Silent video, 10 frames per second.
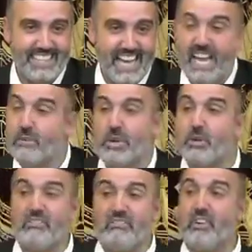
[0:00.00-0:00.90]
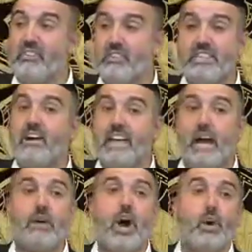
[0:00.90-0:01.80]
And it was only further down
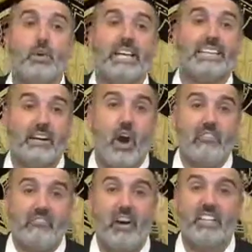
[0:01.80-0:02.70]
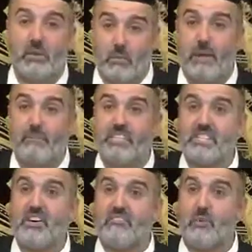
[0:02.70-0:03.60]
that road that the car finally wrapped
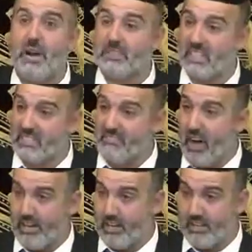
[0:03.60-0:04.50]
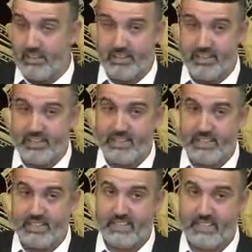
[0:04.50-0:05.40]
itself around the divider.
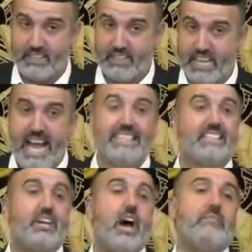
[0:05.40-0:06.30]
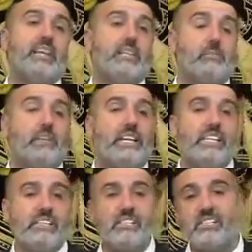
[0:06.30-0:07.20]
At the time that the
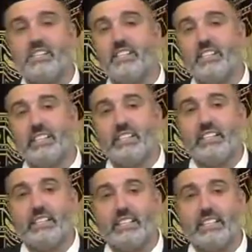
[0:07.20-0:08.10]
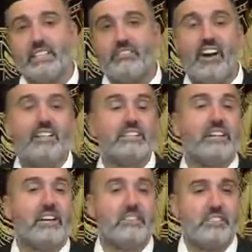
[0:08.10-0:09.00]
police,
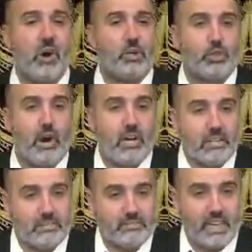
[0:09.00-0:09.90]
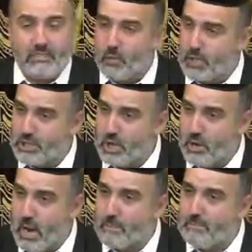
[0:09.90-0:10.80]
volunteers, tow truck, everyone
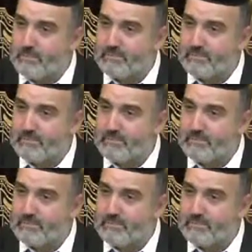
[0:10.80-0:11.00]
showed up,